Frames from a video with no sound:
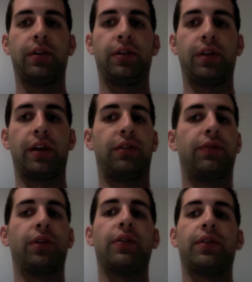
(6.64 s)
that is
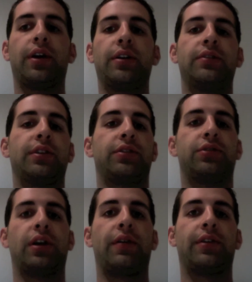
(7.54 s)
full of lights,
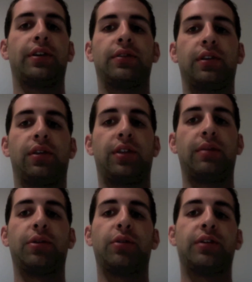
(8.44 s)
extravagance, and
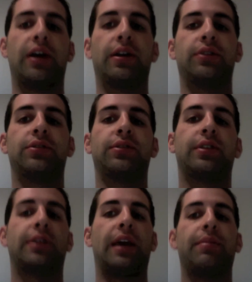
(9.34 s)
themed hotels,
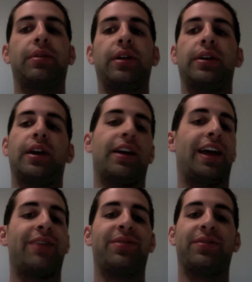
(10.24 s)
gambling, and
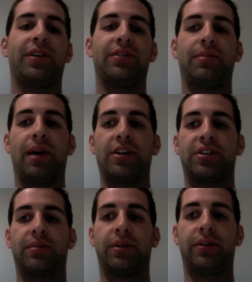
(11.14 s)
every vice
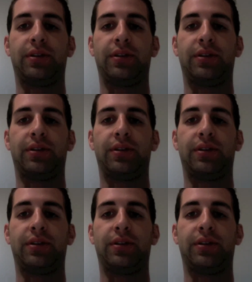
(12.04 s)
imaginable.